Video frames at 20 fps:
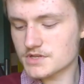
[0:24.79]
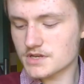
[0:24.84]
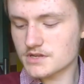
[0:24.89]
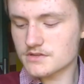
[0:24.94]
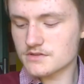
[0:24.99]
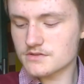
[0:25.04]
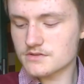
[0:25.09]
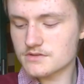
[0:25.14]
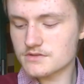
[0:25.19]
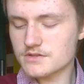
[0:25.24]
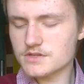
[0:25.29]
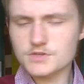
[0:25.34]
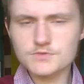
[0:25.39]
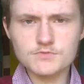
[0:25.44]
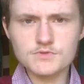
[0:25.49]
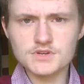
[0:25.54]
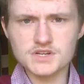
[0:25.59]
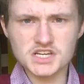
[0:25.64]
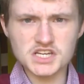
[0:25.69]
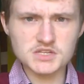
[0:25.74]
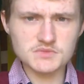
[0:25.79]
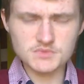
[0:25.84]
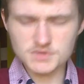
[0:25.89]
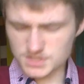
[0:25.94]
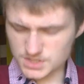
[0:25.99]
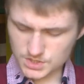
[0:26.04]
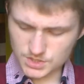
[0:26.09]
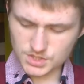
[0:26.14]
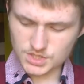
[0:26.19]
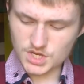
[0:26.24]
and this one has been
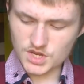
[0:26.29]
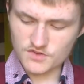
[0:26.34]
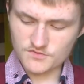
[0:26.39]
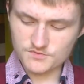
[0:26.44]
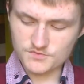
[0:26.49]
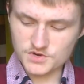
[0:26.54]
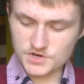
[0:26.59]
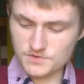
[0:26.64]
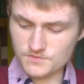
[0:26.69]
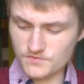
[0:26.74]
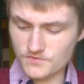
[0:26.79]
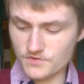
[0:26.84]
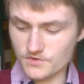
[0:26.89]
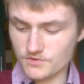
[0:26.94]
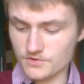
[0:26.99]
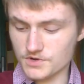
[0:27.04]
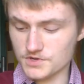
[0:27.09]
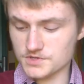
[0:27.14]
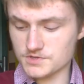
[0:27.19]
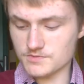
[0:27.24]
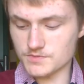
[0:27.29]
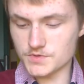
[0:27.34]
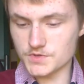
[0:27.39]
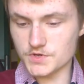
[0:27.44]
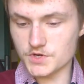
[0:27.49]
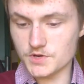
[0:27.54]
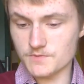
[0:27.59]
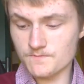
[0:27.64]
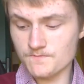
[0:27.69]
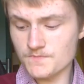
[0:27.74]
an idea of mine for quite some
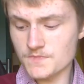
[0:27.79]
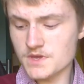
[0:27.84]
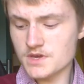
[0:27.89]
time.